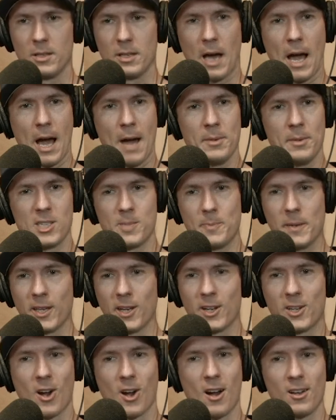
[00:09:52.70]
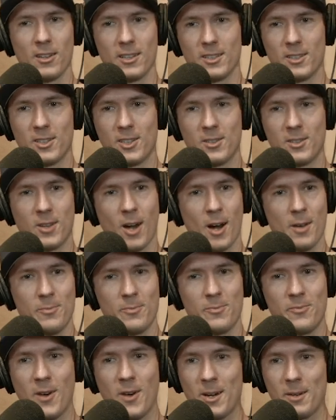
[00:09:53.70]
I mean, speaking fuck, of Carlin, shit. cunt,
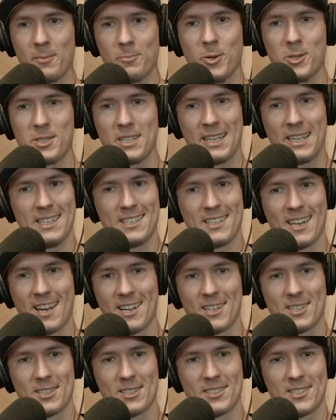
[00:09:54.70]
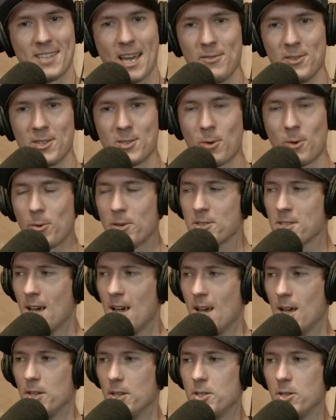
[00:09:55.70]
fuck, pussy, he's got his seven swear words.
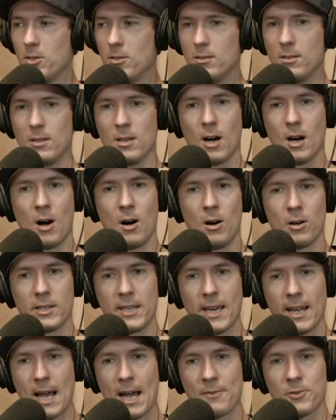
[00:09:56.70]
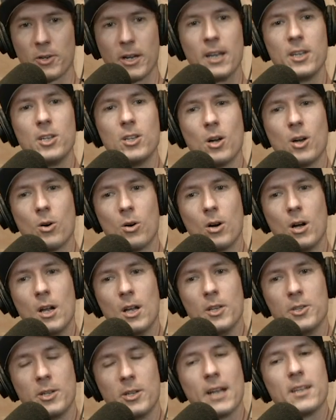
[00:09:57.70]
Dude, all get after it. And right. you know,
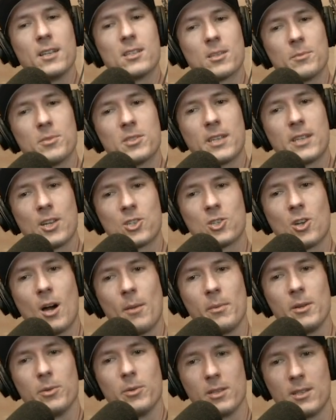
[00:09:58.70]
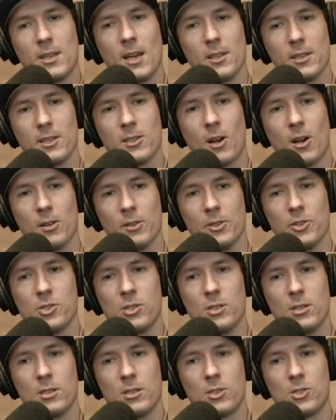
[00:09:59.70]
dude, I did some sketch comedy with Kelly Carlin.
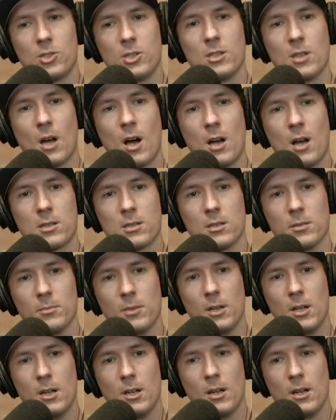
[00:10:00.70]
She She's awesome.